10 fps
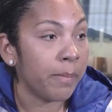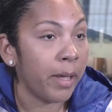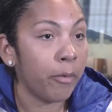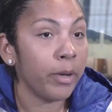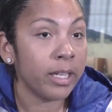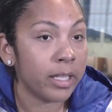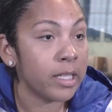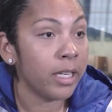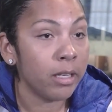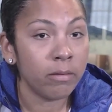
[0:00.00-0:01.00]
if we
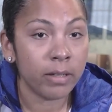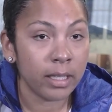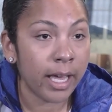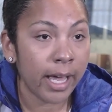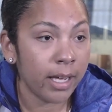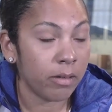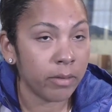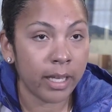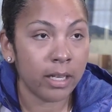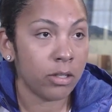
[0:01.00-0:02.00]
continue with that
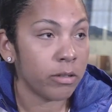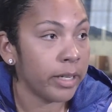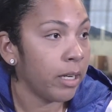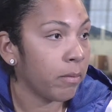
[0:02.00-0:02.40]
streak,